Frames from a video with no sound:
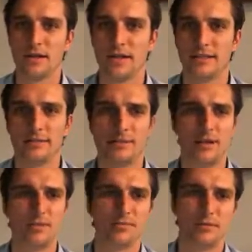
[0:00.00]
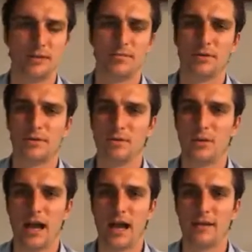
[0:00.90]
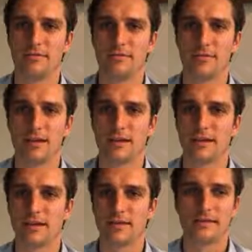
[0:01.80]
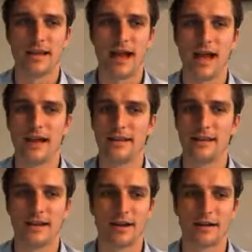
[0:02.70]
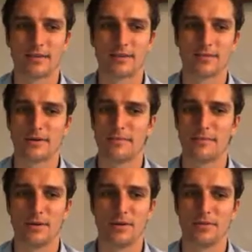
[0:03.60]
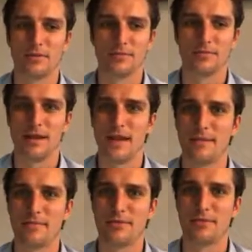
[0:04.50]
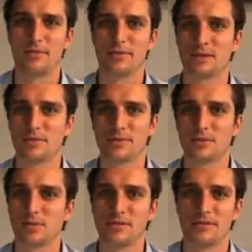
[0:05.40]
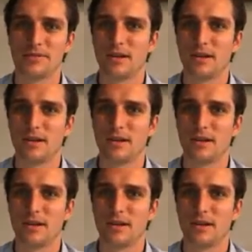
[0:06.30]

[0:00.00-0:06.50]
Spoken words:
it's a bunch of people who have like tied their crypto name to some sort of,